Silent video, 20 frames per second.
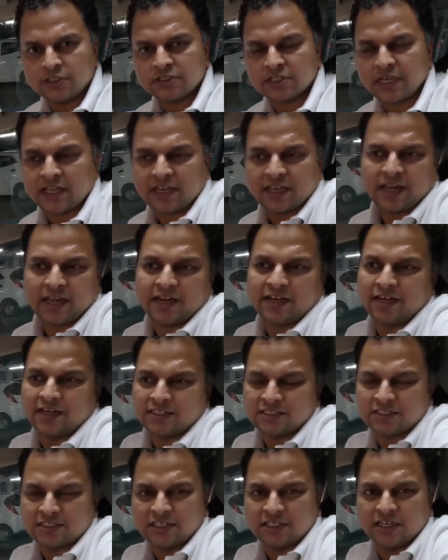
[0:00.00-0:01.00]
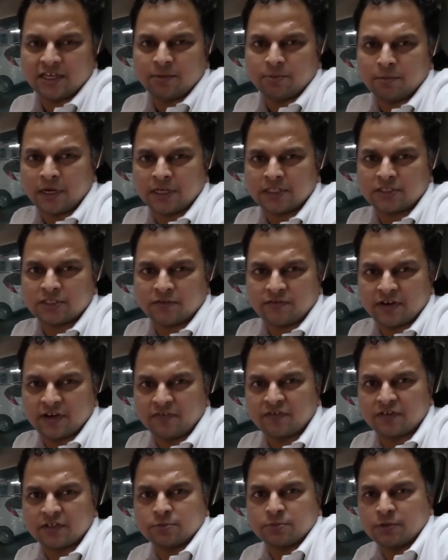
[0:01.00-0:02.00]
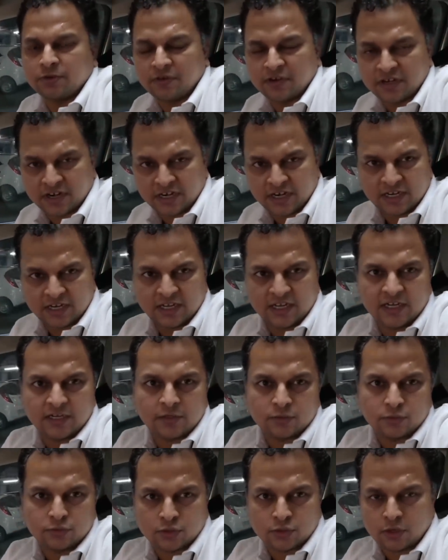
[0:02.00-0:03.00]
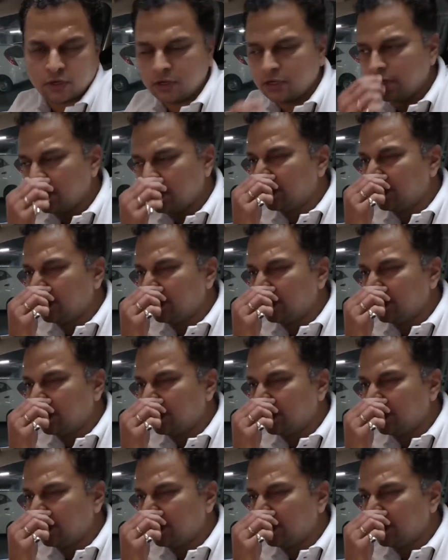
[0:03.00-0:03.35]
and I didn't see much of a difference between Creta and Tucson.